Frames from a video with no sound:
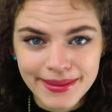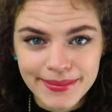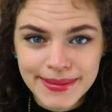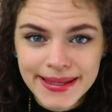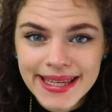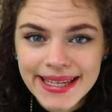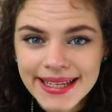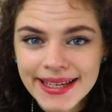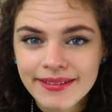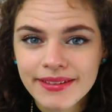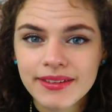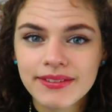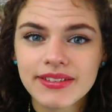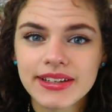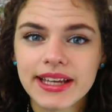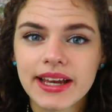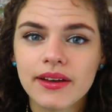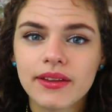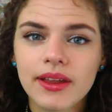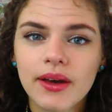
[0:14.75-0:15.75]
the beginning of the
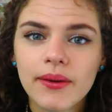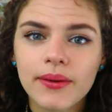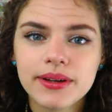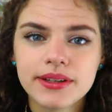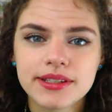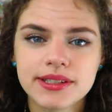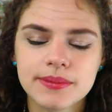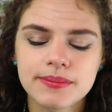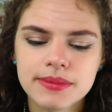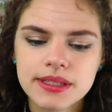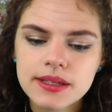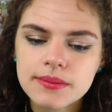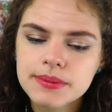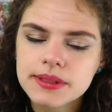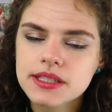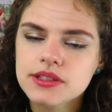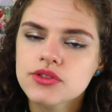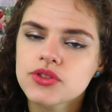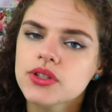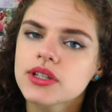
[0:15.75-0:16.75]
video though is some
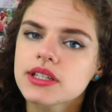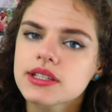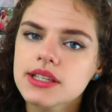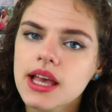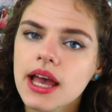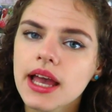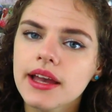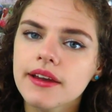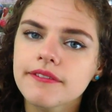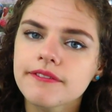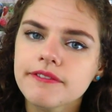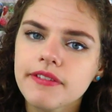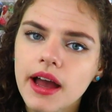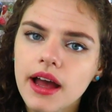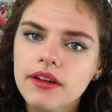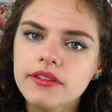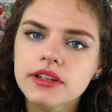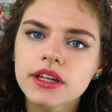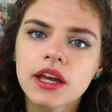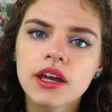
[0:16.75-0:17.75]
tips and tricks I have
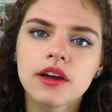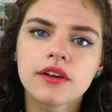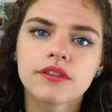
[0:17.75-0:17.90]
found